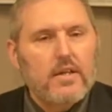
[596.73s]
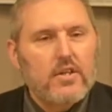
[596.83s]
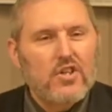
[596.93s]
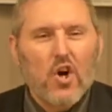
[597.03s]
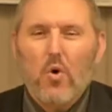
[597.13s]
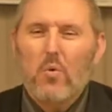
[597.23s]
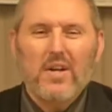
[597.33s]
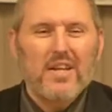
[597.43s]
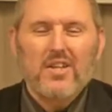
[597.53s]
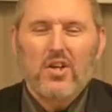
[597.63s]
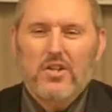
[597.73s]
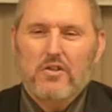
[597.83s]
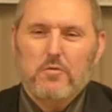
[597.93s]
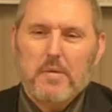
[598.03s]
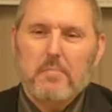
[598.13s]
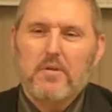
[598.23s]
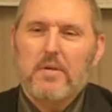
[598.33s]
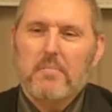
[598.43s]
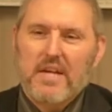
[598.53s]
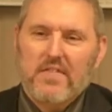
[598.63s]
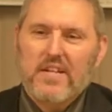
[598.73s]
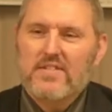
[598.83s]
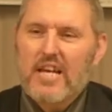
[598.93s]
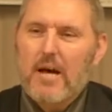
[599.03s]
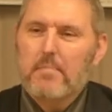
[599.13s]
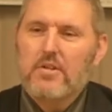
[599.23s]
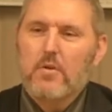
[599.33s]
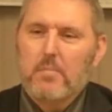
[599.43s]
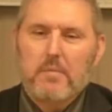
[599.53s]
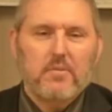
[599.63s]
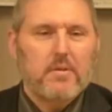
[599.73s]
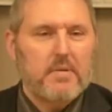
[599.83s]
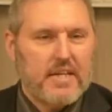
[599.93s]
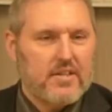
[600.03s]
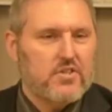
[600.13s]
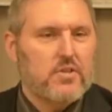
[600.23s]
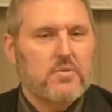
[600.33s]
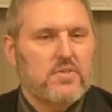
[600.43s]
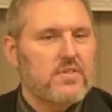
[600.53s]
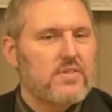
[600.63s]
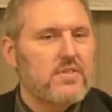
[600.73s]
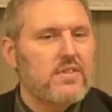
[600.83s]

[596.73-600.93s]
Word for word: No one, look, there's people that make things happen and there are people that make excuses.